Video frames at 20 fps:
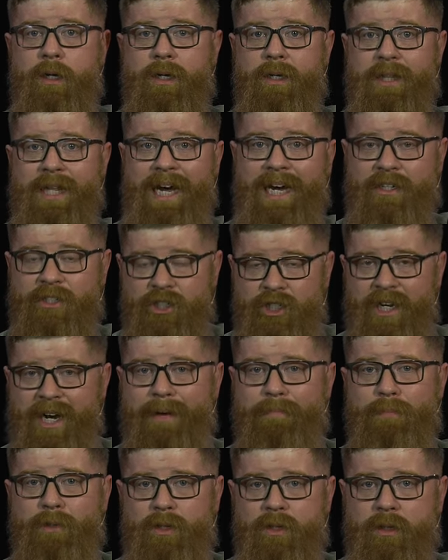last
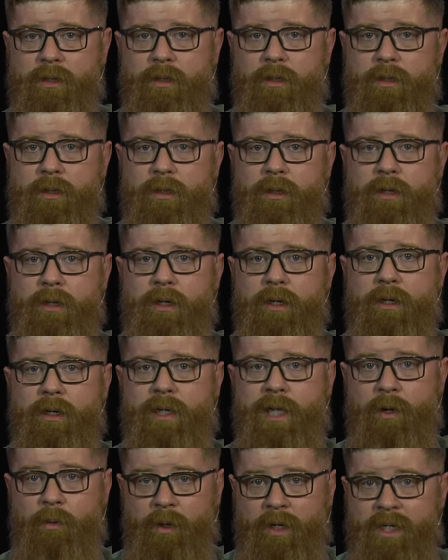chapter.
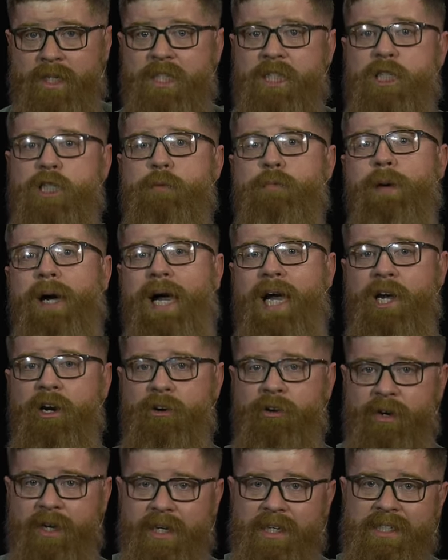They were
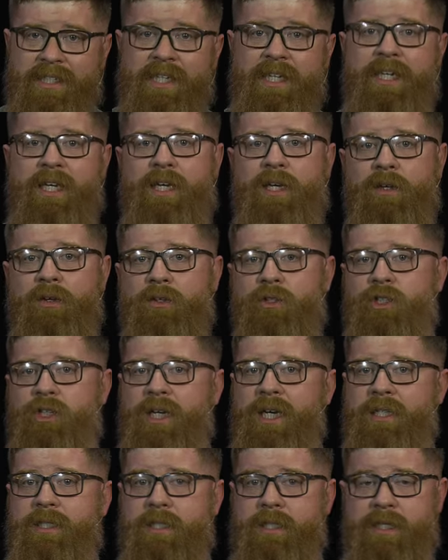conspiring to kill
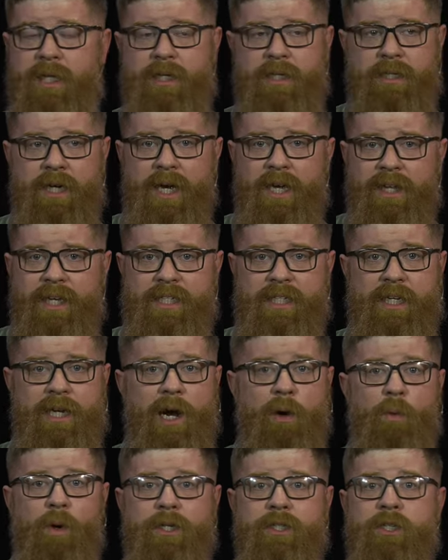Jesus. They, they said,
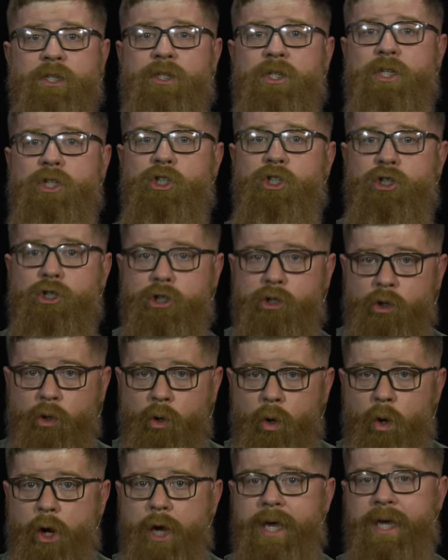I want to
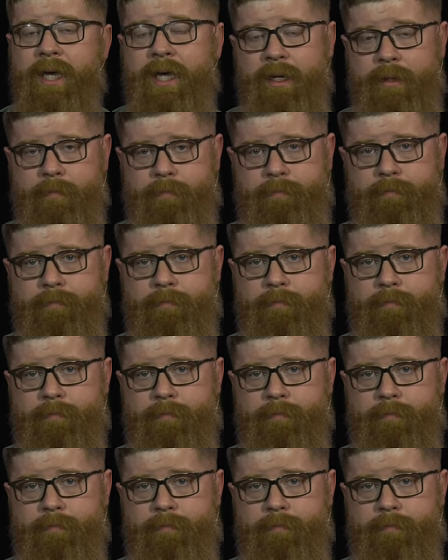destroy him.